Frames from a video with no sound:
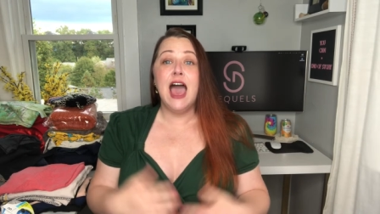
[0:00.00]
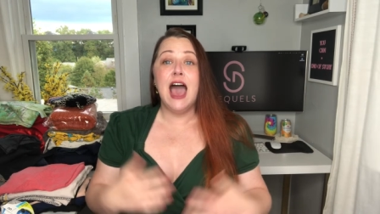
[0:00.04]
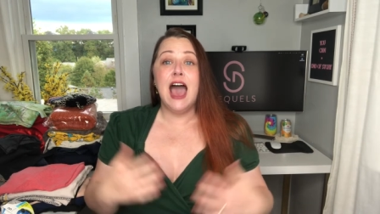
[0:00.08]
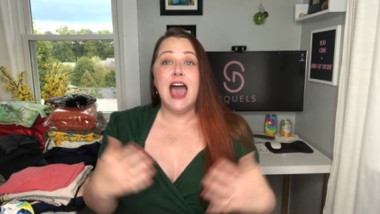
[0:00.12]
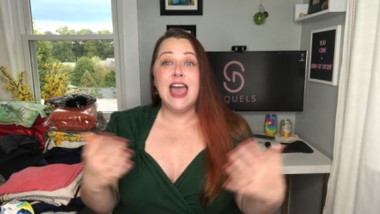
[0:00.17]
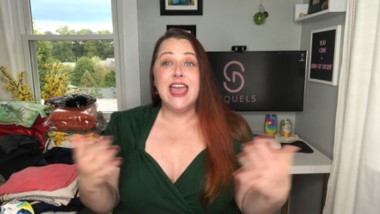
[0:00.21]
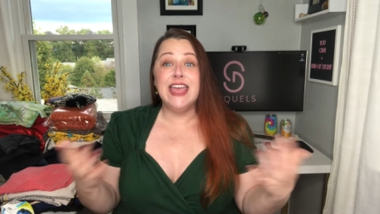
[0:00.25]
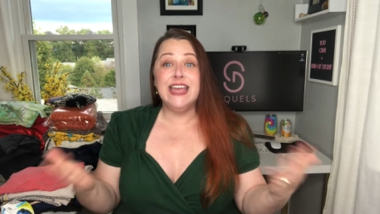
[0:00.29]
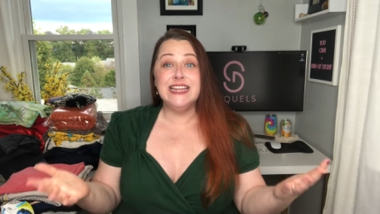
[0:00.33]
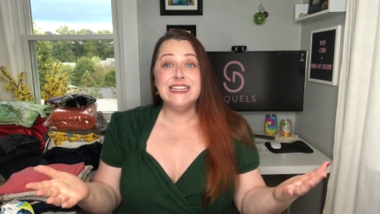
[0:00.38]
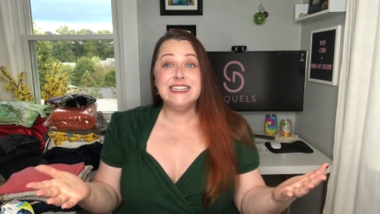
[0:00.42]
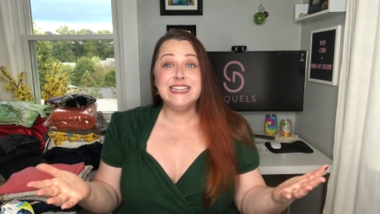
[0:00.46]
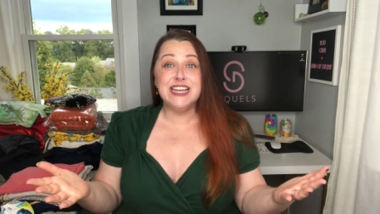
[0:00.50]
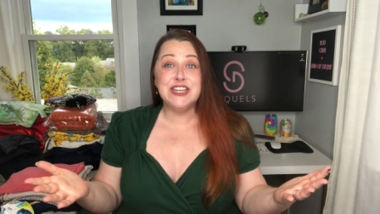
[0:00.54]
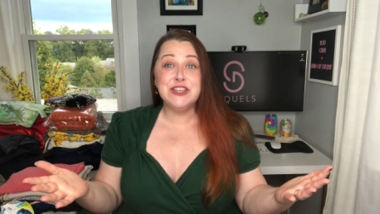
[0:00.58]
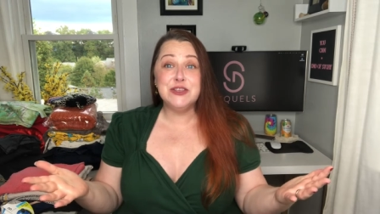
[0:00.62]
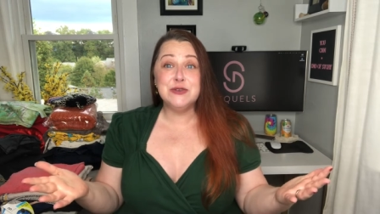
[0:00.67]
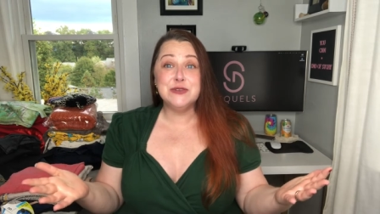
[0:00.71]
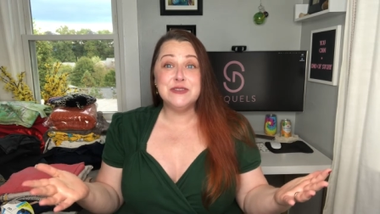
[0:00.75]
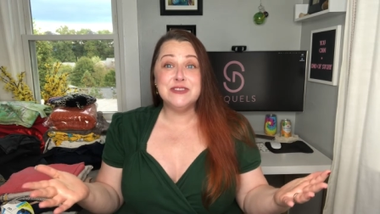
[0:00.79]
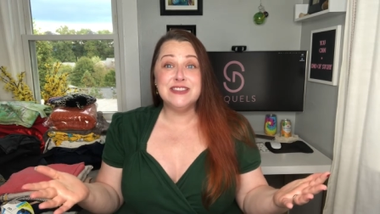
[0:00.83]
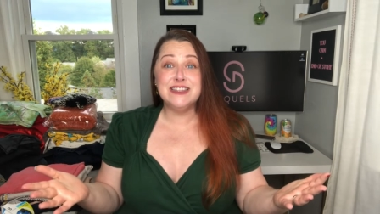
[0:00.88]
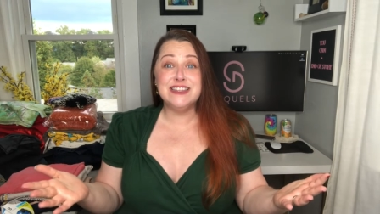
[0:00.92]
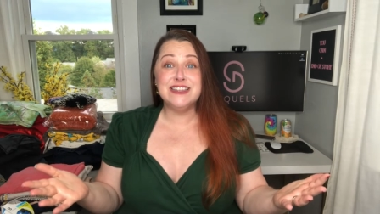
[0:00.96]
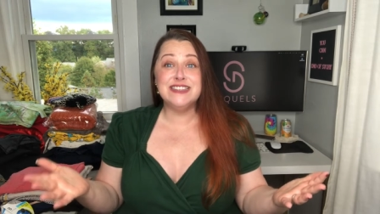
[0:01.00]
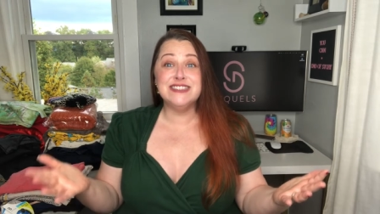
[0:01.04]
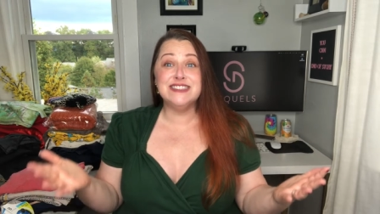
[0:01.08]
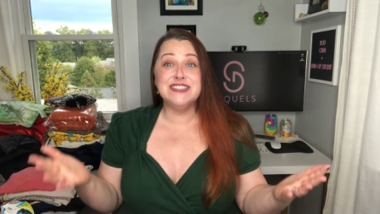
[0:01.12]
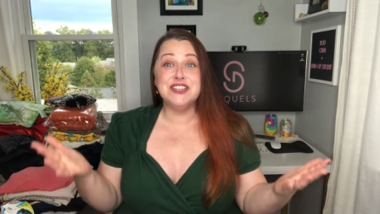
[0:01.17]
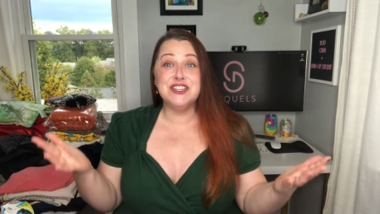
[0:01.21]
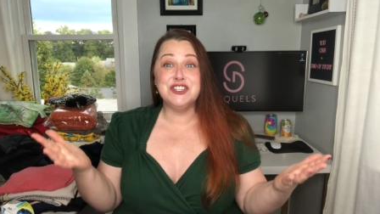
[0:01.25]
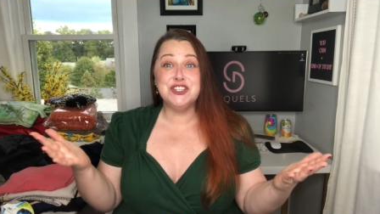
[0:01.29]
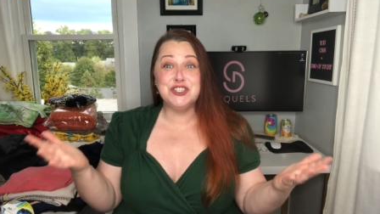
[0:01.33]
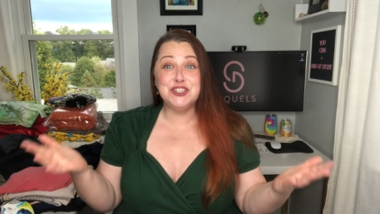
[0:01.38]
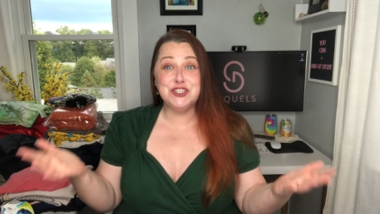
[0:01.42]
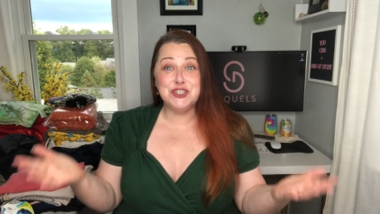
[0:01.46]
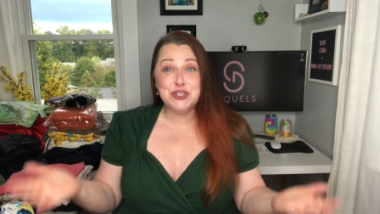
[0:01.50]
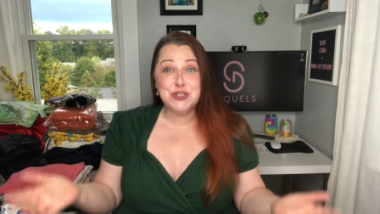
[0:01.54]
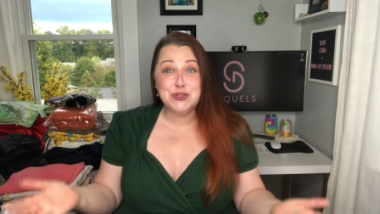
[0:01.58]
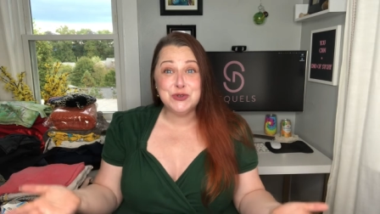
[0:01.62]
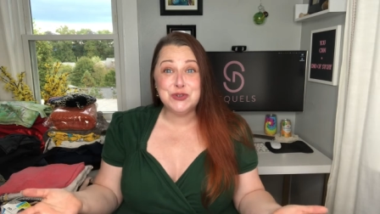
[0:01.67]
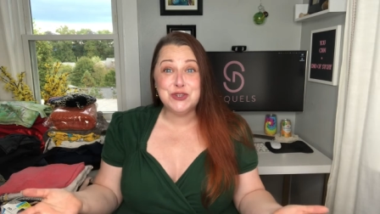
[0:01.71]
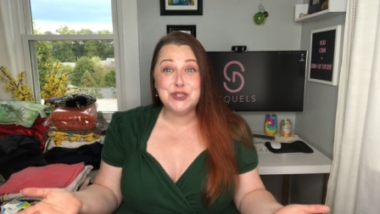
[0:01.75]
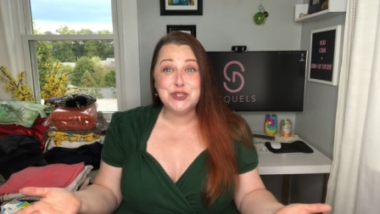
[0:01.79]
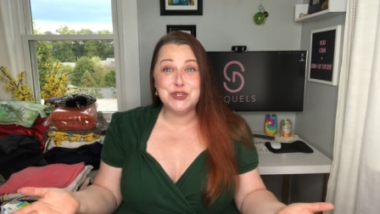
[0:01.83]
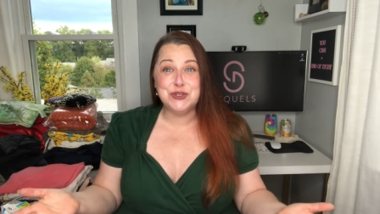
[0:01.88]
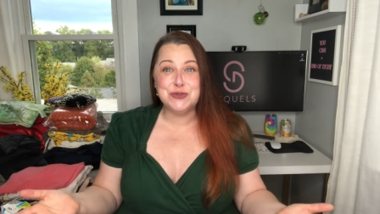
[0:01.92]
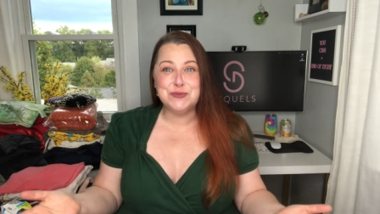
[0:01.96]
and I use this
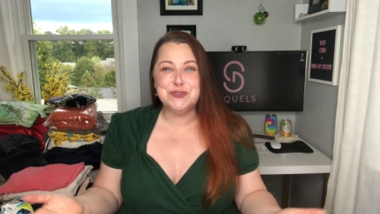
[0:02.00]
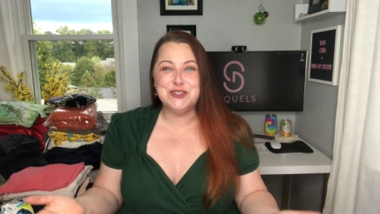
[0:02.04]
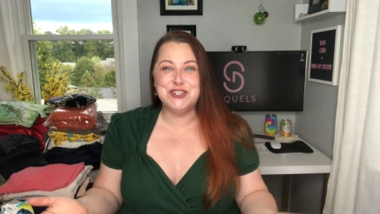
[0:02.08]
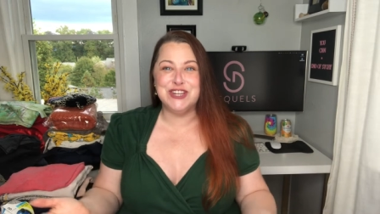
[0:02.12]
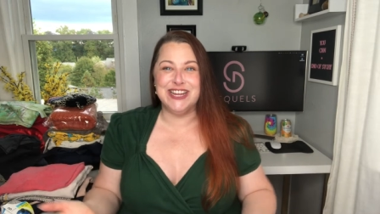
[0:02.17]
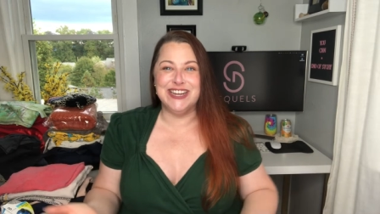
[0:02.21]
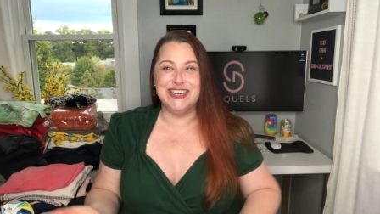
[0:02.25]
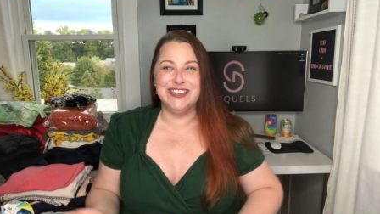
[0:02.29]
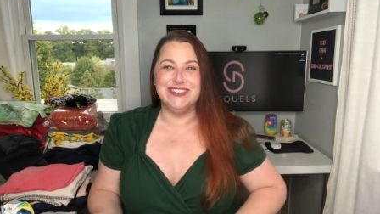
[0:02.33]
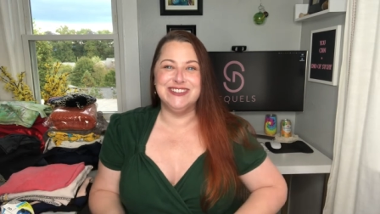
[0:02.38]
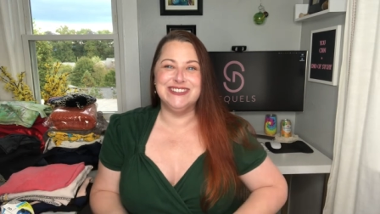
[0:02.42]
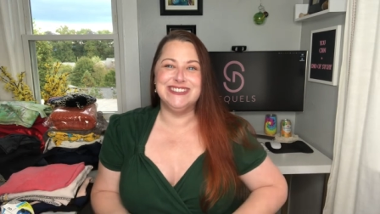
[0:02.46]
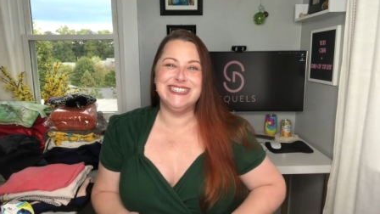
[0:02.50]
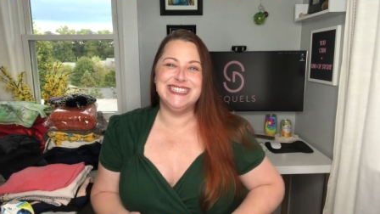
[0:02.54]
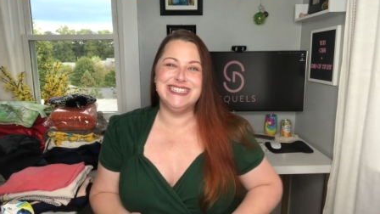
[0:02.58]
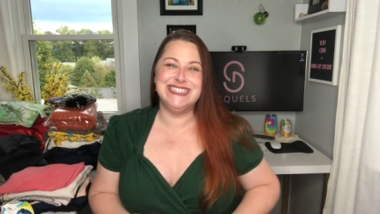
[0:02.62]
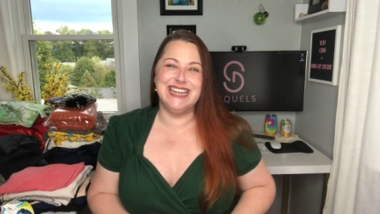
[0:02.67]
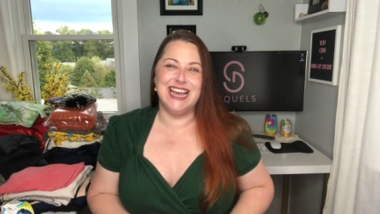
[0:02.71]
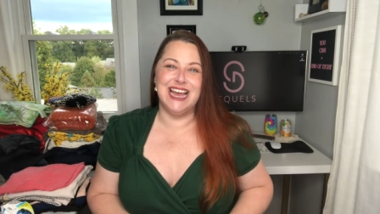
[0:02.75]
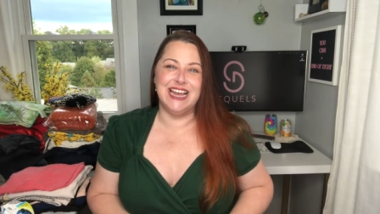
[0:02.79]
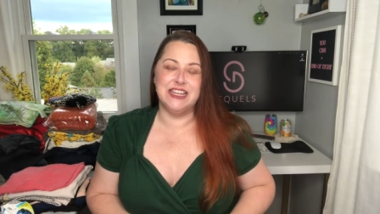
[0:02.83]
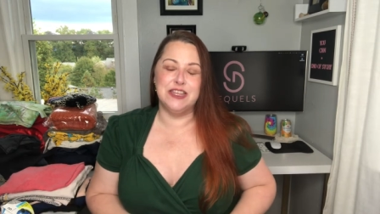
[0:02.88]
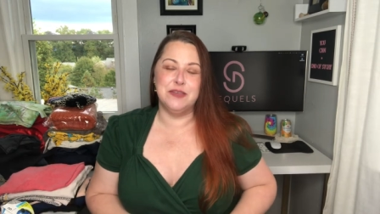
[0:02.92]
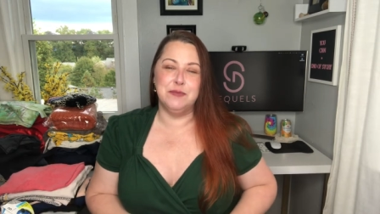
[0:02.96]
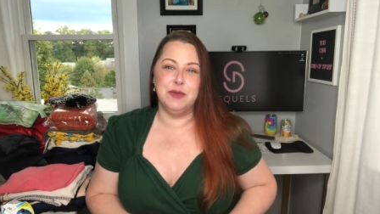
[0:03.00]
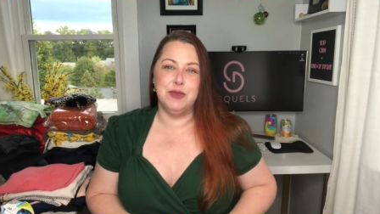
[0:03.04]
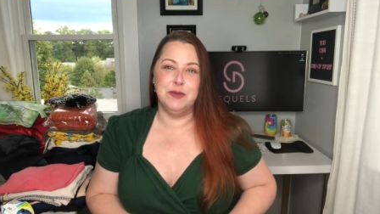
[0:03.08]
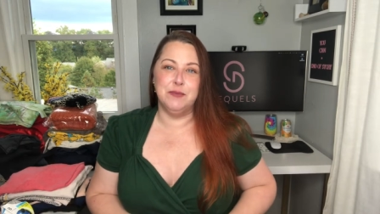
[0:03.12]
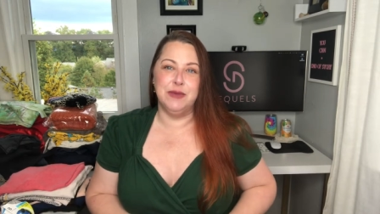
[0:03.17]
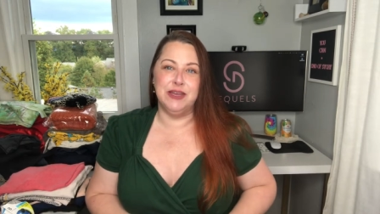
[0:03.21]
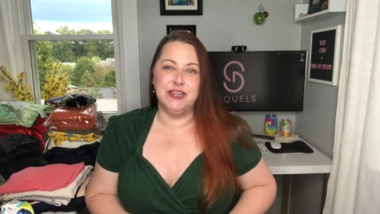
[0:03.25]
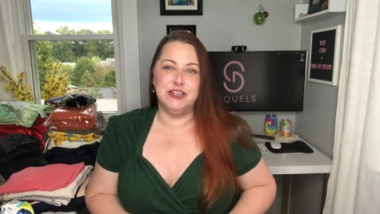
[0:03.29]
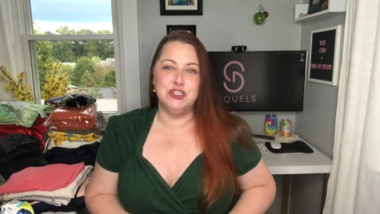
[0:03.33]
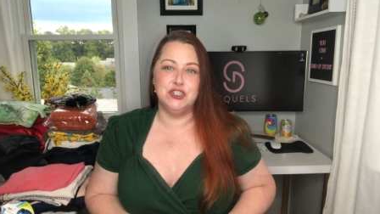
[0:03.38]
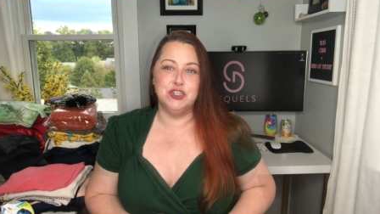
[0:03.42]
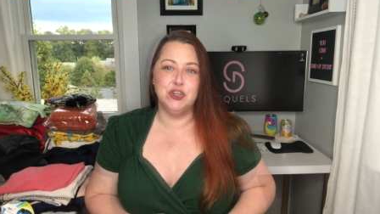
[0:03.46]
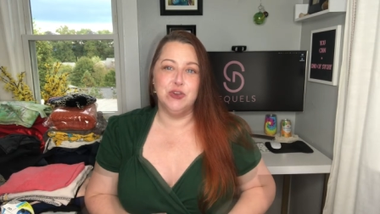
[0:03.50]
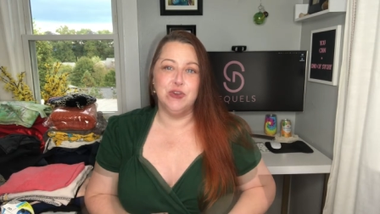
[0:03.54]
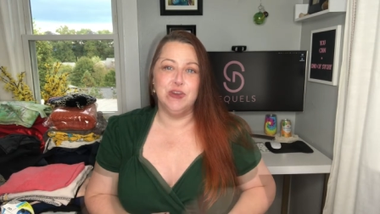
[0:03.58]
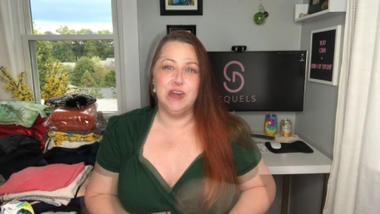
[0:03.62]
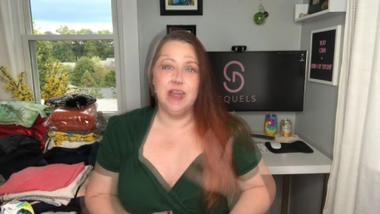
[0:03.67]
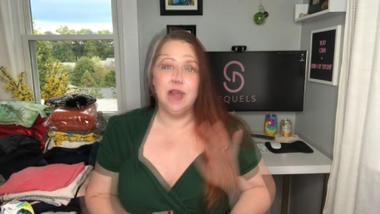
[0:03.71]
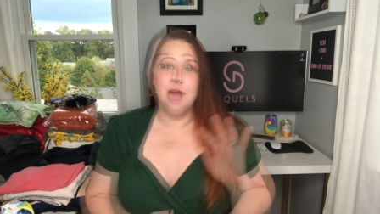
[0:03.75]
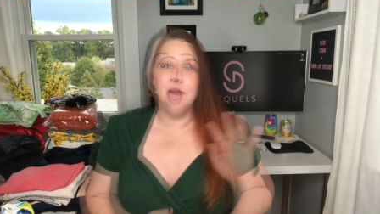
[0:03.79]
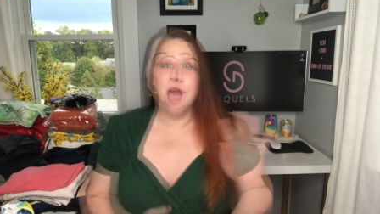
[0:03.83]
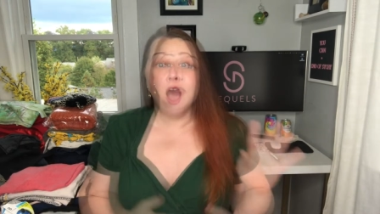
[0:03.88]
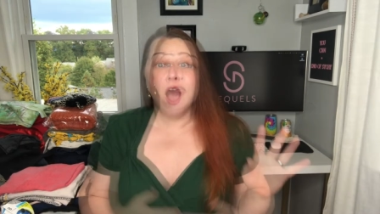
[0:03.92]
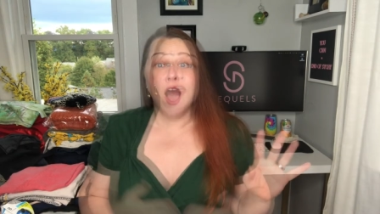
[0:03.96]
YouTube channel to document my
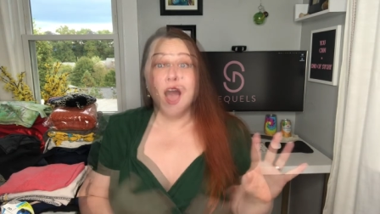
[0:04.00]
journey.